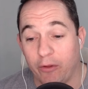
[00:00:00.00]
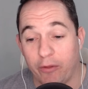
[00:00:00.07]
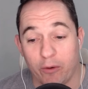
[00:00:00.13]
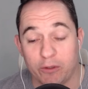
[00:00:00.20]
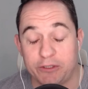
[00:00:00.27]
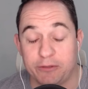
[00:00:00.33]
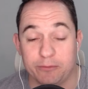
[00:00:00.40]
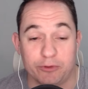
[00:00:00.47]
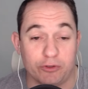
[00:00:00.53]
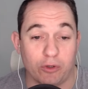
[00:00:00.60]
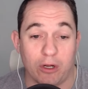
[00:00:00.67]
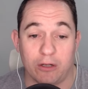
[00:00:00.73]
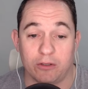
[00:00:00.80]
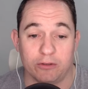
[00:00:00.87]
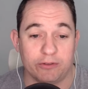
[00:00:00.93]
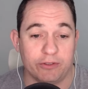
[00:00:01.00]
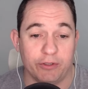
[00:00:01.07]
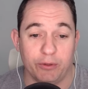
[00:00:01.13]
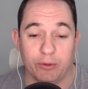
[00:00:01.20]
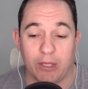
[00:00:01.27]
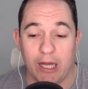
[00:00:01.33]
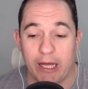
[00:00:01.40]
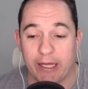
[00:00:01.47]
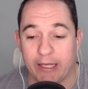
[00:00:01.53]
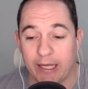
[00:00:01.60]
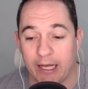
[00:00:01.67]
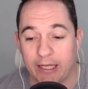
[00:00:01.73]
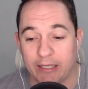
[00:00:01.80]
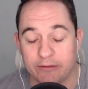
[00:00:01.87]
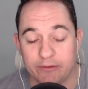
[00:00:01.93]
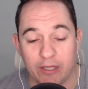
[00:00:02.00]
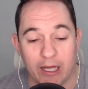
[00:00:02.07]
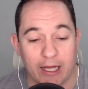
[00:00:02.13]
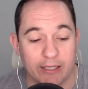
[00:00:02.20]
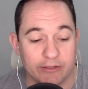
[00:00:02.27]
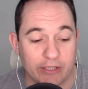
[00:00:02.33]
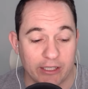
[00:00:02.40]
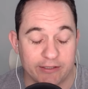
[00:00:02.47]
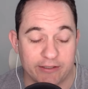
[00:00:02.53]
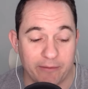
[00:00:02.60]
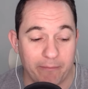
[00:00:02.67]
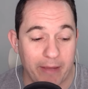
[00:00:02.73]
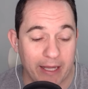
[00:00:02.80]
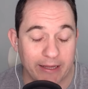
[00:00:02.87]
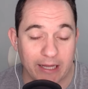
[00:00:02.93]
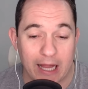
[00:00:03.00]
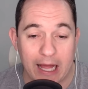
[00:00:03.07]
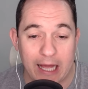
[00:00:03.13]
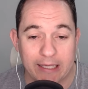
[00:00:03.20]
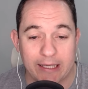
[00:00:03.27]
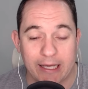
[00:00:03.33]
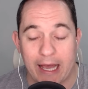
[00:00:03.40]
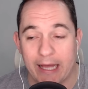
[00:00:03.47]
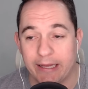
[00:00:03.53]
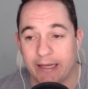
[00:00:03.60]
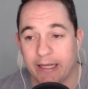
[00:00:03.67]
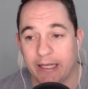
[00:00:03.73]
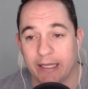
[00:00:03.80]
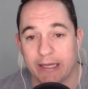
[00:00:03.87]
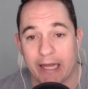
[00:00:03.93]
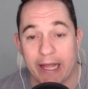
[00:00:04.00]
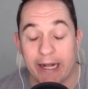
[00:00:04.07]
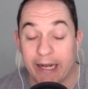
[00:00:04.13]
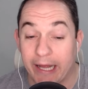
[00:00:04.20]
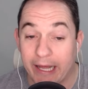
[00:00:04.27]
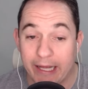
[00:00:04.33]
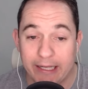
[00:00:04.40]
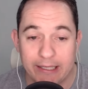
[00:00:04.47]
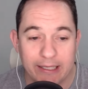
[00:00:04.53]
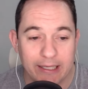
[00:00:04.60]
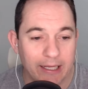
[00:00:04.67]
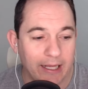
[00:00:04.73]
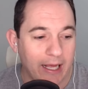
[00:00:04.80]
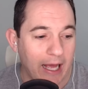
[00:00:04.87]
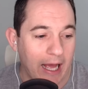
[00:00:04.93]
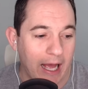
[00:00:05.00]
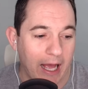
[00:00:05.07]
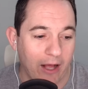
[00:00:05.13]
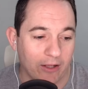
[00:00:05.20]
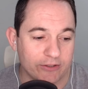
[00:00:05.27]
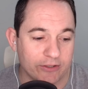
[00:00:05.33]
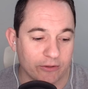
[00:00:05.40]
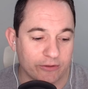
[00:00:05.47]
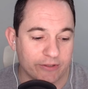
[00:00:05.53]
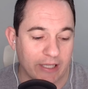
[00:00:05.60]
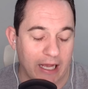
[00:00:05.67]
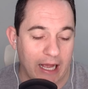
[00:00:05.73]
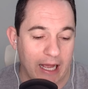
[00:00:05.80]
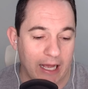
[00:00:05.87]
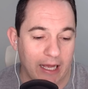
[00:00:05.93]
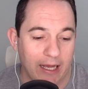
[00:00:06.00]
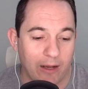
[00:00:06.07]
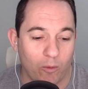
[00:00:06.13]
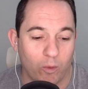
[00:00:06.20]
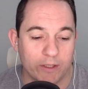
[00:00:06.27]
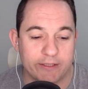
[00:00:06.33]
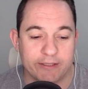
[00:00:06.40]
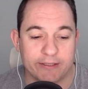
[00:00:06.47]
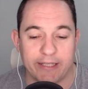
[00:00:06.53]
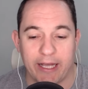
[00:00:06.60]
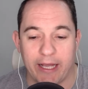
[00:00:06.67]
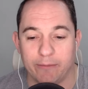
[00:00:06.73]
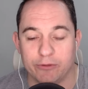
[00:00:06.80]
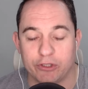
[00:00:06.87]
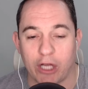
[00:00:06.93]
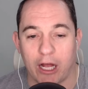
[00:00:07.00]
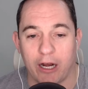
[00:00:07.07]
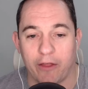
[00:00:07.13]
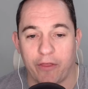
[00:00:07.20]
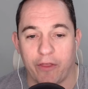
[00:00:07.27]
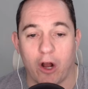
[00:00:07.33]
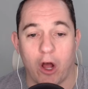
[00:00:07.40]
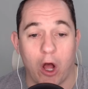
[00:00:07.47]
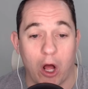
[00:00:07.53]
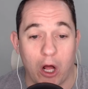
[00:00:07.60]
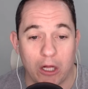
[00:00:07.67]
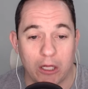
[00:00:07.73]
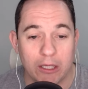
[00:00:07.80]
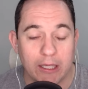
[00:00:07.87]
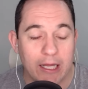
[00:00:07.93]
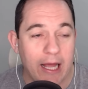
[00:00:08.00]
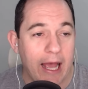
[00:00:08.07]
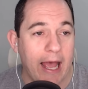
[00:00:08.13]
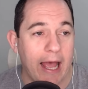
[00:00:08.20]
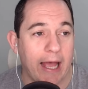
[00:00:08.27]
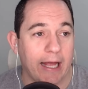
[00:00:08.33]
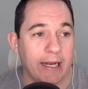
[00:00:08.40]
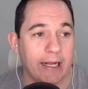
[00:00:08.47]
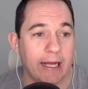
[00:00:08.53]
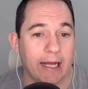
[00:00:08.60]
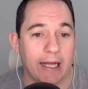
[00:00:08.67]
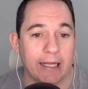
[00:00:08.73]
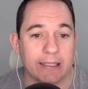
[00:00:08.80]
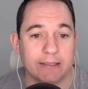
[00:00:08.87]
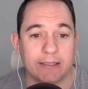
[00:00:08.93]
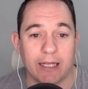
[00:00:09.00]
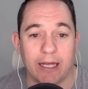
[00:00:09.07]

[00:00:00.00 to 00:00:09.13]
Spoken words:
there were some struggles too, like Justin Medlock had the late hit. I also saw, Jonathan Hall had a